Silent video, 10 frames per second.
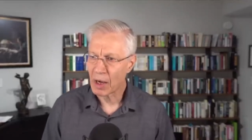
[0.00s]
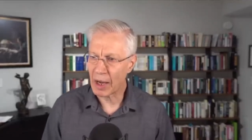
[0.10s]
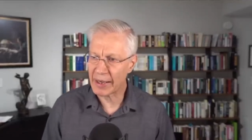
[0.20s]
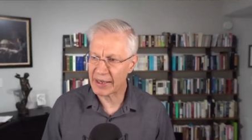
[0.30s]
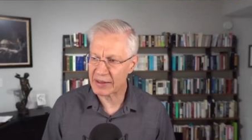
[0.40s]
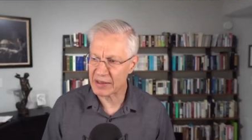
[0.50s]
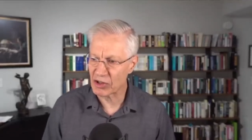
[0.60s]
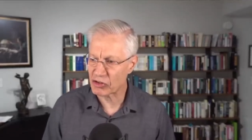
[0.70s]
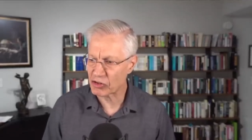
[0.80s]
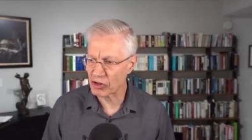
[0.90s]
I get
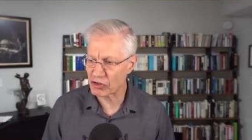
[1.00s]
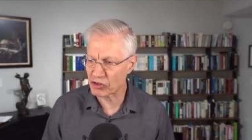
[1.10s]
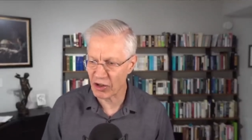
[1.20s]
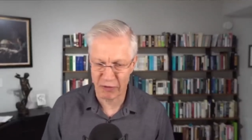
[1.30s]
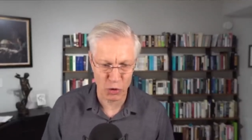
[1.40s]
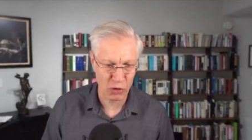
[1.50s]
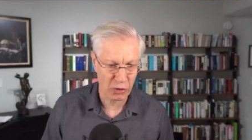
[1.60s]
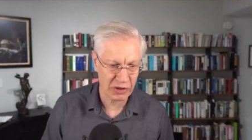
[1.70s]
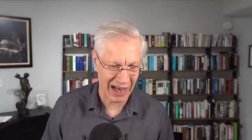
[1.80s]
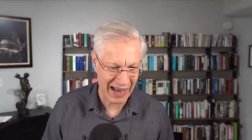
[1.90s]
this
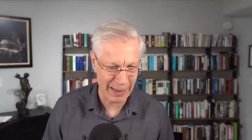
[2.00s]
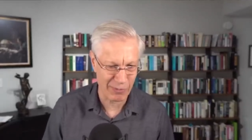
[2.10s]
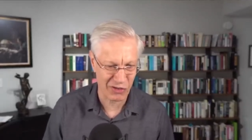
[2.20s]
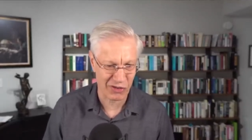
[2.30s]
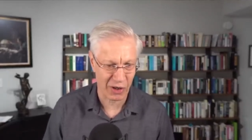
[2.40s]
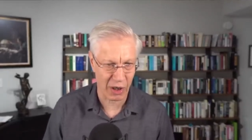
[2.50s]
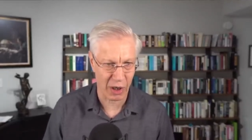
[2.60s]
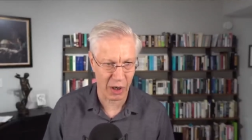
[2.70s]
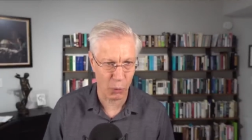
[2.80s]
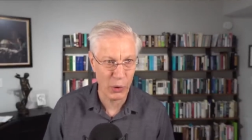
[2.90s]
several times
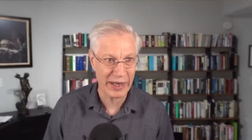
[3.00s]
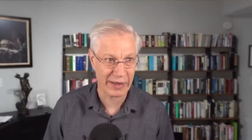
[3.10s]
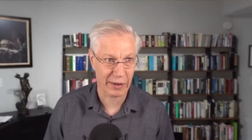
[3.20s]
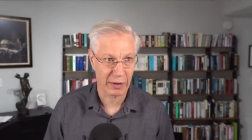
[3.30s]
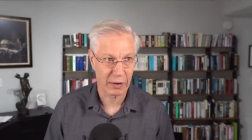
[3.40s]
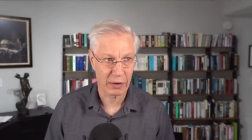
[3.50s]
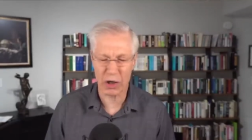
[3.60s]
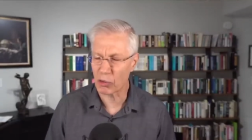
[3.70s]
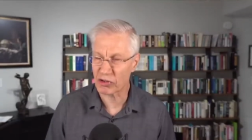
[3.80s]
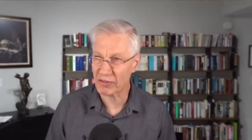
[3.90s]
a week.
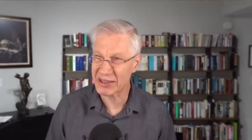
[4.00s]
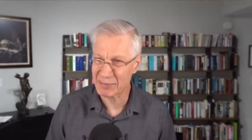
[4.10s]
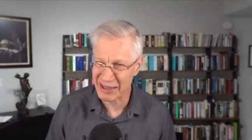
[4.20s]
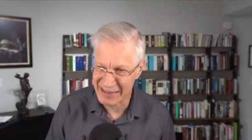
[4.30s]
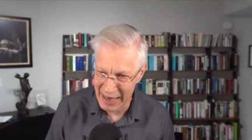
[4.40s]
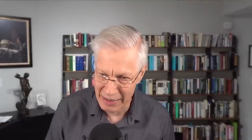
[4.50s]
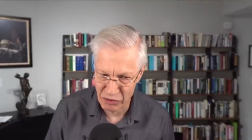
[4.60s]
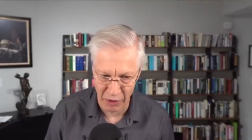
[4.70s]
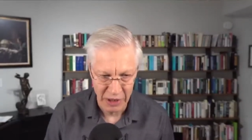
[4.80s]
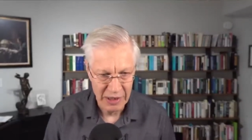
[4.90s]
No, several times a day.
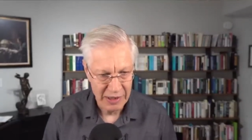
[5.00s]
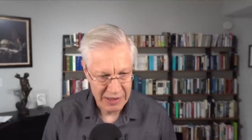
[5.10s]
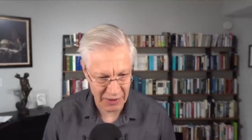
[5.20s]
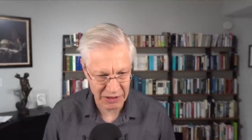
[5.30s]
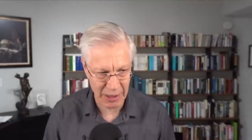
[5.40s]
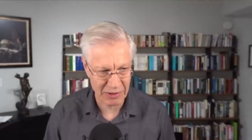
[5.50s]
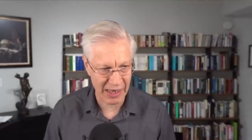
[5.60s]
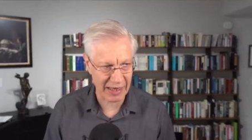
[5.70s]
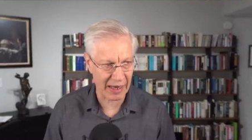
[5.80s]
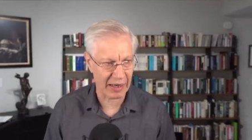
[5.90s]
Sorry, several times I
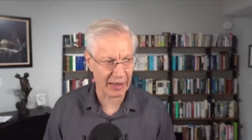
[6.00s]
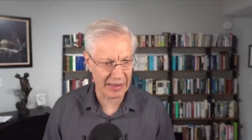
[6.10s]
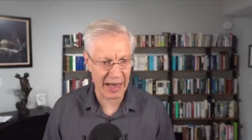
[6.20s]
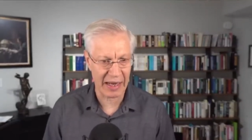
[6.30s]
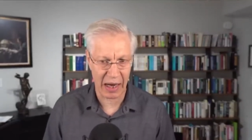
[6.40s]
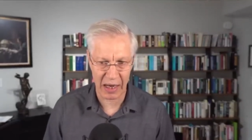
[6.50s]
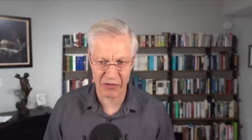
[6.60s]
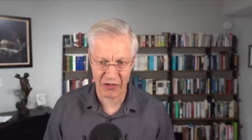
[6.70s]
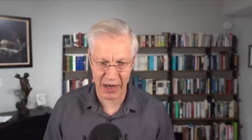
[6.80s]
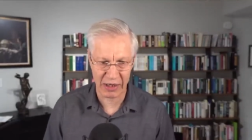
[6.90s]
get a day. I
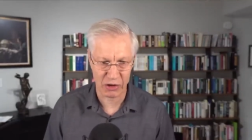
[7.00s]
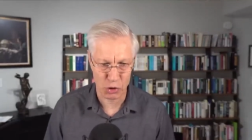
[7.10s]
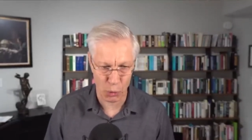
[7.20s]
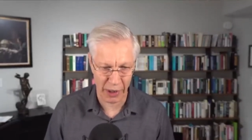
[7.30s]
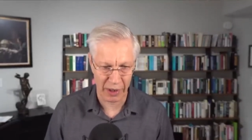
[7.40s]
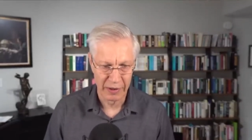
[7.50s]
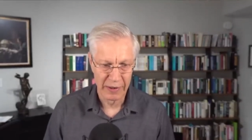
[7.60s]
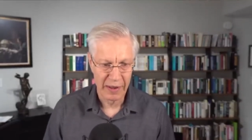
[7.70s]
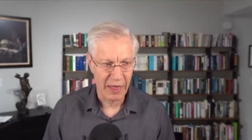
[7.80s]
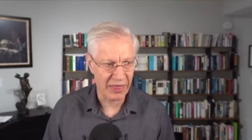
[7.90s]
find on Twitter
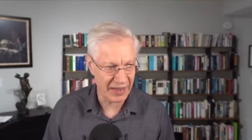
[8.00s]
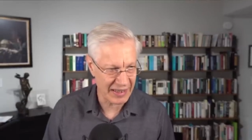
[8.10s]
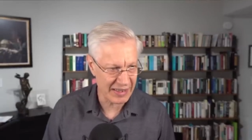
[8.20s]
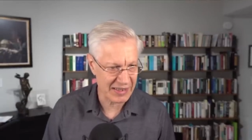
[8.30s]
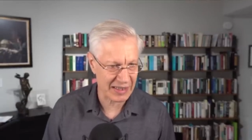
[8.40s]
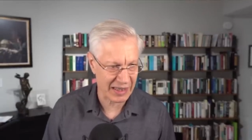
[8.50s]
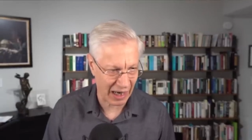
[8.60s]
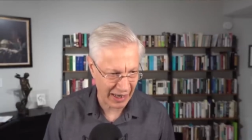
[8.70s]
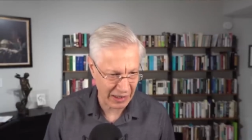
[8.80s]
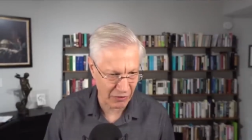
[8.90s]
these
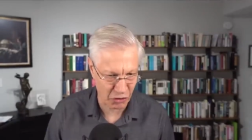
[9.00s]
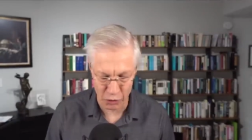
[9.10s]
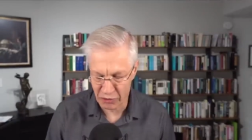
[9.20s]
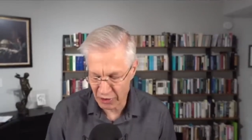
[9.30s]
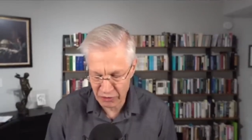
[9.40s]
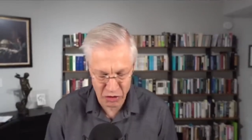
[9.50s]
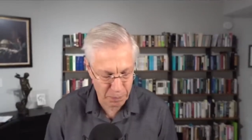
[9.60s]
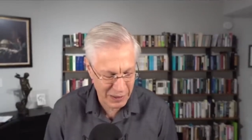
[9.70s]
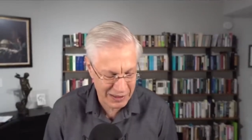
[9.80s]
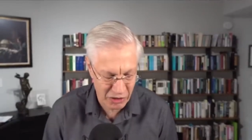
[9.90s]
kind of stories. I
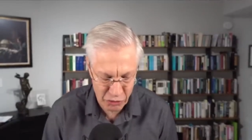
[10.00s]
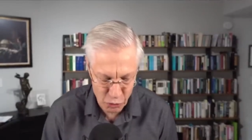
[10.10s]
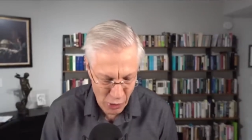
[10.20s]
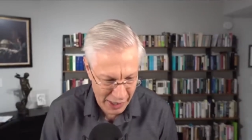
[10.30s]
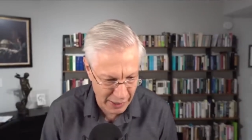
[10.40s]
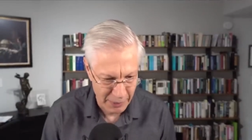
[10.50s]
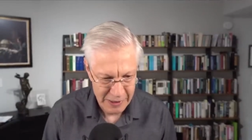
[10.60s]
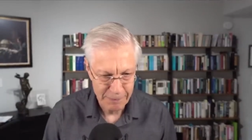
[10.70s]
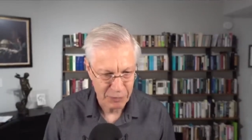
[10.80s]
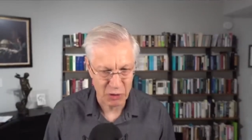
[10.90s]
just picked this in random
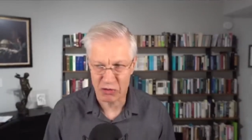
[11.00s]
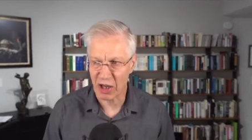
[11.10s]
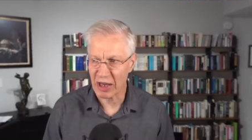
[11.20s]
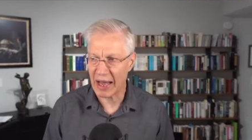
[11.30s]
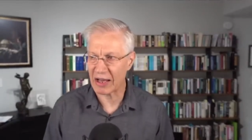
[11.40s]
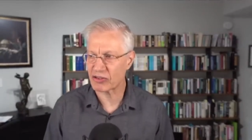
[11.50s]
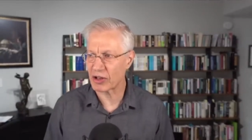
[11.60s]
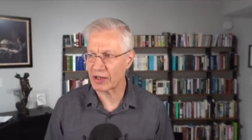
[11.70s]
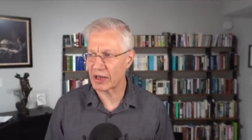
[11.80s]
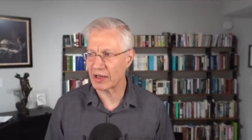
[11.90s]
because the last
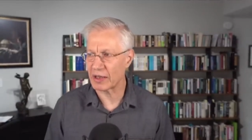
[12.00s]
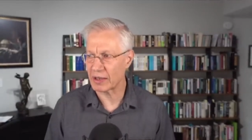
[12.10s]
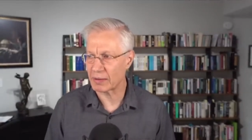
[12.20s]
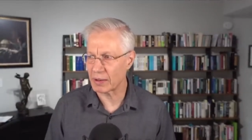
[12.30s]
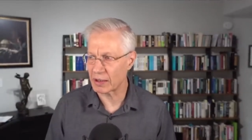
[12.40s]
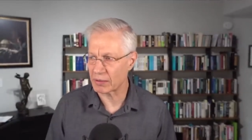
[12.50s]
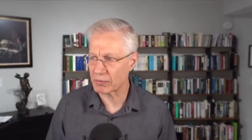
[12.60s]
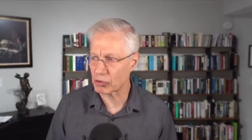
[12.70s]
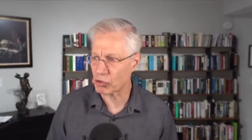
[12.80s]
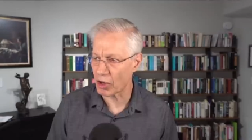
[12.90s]
it it it, it
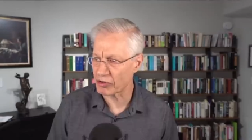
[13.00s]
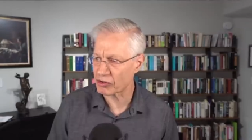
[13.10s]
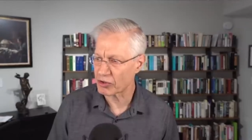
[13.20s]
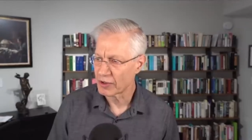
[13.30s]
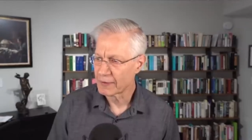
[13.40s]
crossed